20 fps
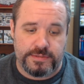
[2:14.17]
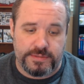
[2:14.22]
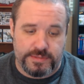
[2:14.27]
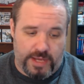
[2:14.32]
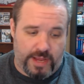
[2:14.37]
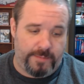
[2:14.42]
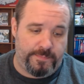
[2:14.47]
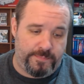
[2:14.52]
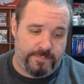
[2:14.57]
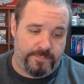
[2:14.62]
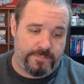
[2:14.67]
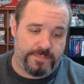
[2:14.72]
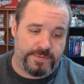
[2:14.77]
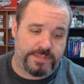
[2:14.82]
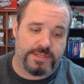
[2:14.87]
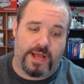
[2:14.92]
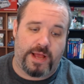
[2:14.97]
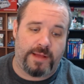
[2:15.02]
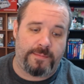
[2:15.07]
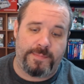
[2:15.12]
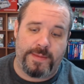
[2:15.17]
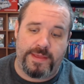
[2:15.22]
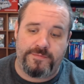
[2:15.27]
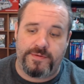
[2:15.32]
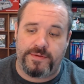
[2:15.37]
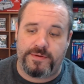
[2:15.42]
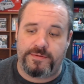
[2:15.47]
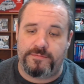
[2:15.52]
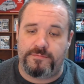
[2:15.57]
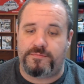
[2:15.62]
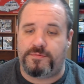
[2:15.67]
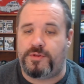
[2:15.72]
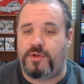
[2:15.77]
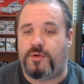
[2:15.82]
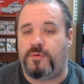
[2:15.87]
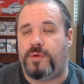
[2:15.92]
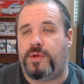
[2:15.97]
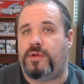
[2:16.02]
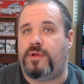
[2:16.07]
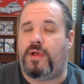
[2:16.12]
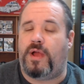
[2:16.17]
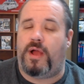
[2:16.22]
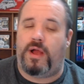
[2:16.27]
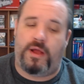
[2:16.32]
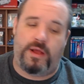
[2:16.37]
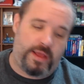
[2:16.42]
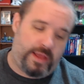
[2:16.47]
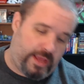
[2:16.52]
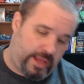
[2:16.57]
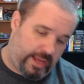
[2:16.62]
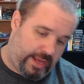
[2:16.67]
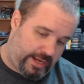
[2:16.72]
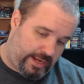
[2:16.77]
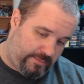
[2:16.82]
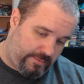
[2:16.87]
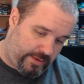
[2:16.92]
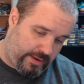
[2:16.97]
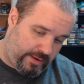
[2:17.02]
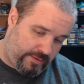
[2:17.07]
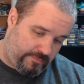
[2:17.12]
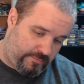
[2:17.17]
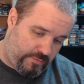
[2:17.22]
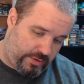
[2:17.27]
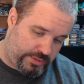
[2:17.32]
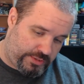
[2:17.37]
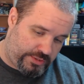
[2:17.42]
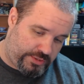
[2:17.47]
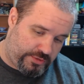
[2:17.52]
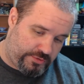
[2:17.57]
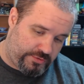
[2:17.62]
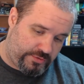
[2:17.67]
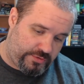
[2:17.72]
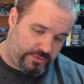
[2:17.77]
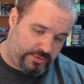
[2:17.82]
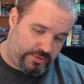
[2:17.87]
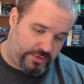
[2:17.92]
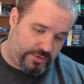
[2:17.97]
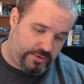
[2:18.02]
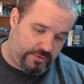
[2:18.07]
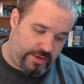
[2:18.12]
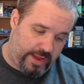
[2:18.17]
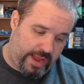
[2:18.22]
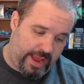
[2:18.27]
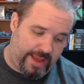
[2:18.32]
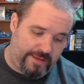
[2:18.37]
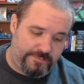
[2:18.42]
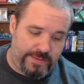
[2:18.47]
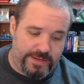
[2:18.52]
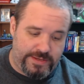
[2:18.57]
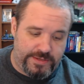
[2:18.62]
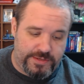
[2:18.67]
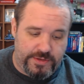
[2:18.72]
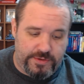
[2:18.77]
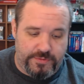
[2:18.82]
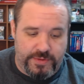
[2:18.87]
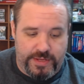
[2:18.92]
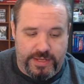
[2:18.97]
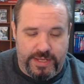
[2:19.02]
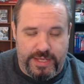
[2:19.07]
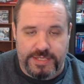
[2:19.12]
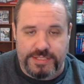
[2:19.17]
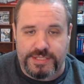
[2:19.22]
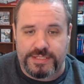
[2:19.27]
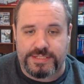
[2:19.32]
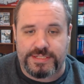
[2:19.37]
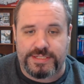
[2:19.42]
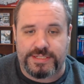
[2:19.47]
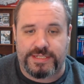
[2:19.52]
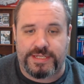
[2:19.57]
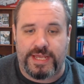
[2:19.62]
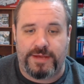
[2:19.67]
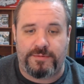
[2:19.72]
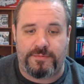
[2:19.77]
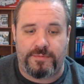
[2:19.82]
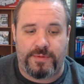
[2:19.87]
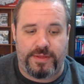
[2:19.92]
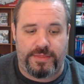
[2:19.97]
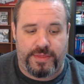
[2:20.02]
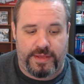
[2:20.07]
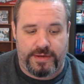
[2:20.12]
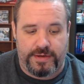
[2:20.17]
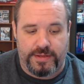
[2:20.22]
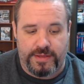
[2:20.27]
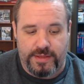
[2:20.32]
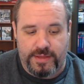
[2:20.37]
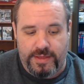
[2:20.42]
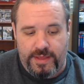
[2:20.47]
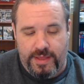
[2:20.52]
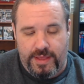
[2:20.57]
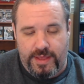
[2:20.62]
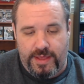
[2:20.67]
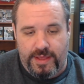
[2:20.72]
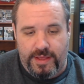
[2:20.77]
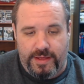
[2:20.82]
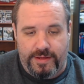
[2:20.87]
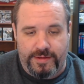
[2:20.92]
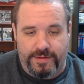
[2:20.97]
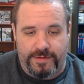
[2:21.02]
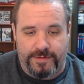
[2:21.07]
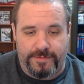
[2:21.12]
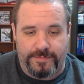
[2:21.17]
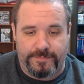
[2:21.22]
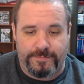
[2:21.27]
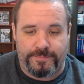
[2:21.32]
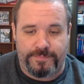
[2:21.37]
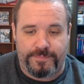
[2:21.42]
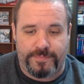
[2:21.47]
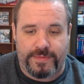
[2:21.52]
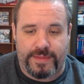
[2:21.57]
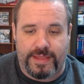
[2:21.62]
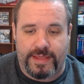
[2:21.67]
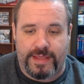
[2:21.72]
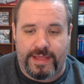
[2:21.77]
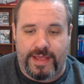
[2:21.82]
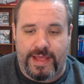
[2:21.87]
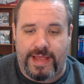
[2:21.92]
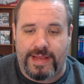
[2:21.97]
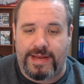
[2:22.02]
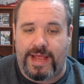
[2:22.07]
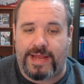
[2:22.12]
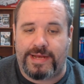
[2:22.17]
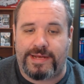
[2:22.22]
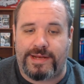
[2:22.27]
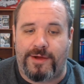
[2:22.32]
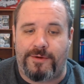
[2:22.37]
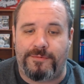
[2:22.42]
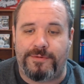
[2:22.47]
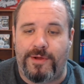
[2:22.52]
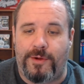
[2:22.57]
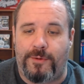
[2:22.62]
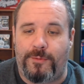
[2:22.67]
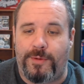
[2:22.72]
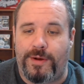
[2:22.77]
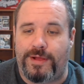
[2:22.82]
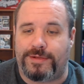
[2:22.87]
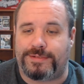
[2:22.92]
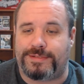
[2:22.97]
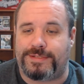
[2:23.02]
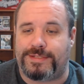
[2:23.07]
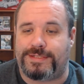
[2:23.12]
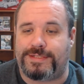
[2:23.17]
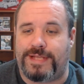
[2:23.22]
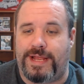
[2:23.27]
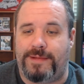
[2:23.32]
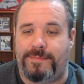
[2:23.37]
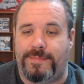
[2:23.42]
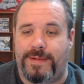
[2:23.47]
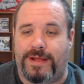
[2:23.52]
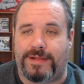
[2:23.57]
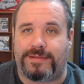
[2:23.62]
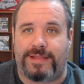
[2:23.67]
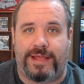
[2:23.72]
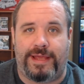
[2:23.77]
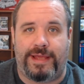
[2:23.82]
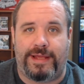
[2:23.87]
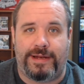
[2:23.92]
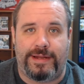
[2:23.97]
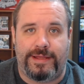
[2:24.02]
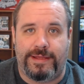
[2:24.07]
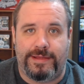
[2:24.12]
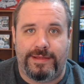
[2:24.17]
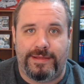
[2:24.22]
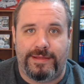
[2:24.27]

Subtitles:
Stop even doing any way of what you have been doing and just get with it. I don't know what else to say about that.